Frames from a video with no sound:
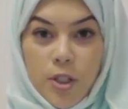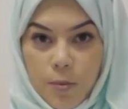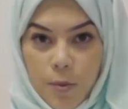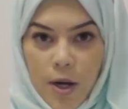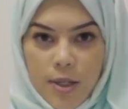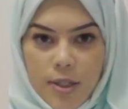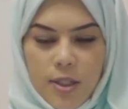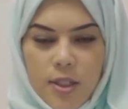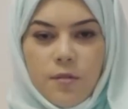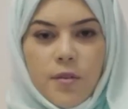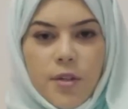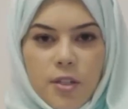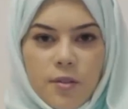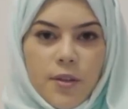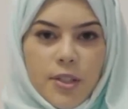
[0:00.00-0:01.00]
it's positive,
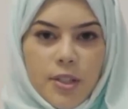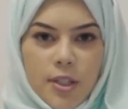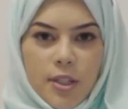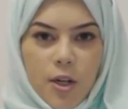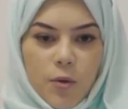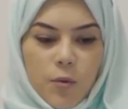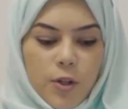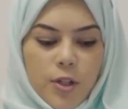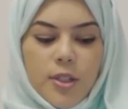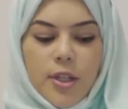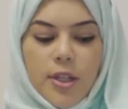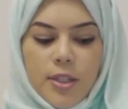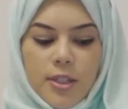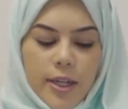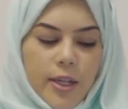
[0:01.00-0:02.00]
and it's facing downwards,
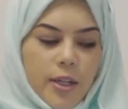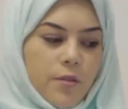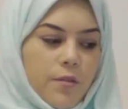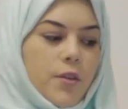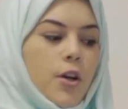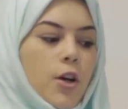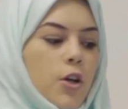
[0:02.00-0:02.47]
it's negative.